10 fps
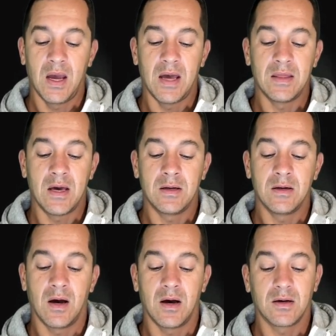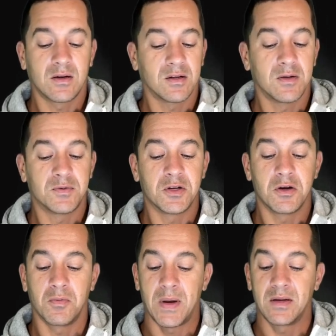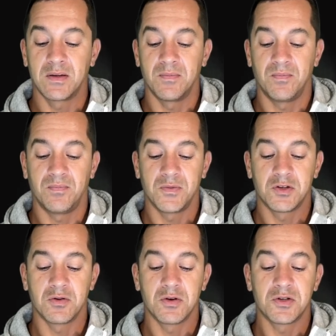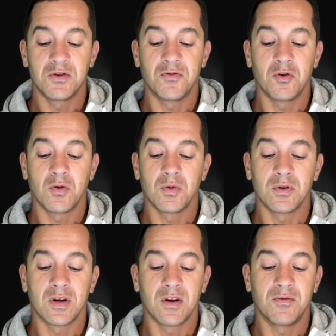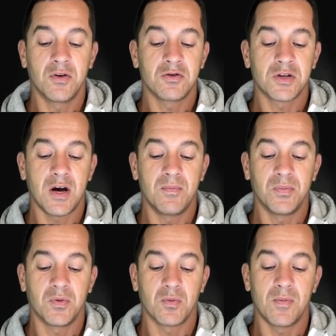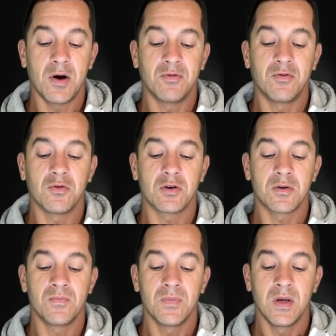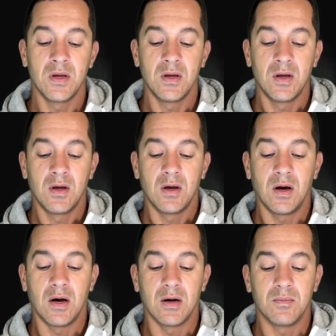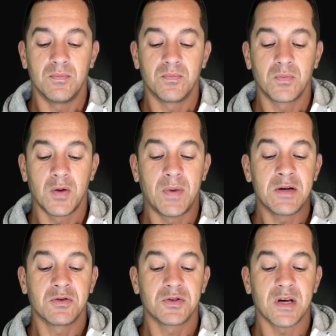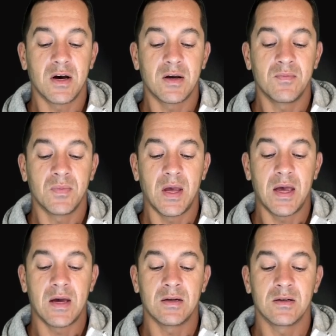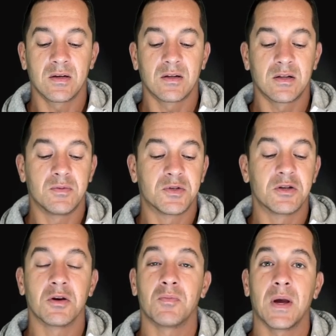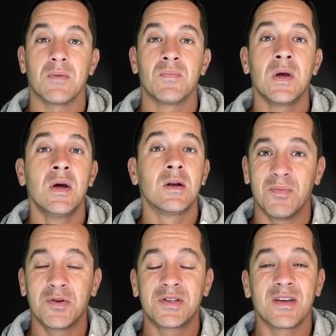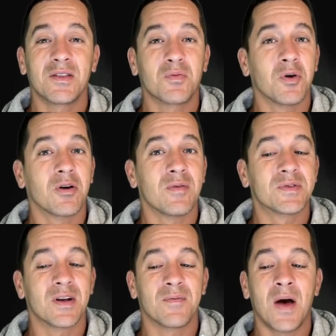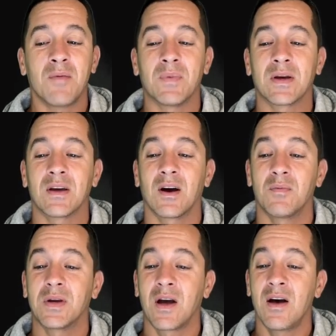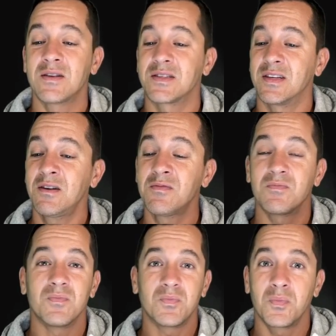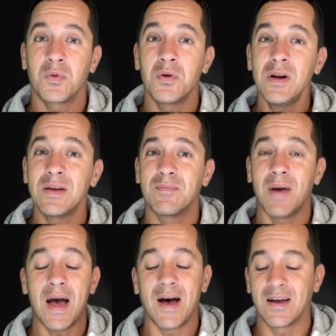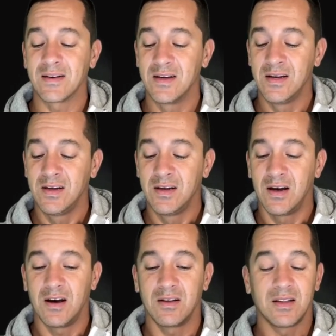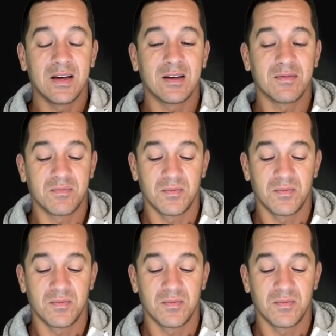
And then uh, Clip Studio Paint. So those are the four we're looking at: Photoshop, Rebelle 4, um, Paint Tool SAI, and Clip Studio Paint. Most of the other programs that I'm not picking are because they're pretty bad. Uh, like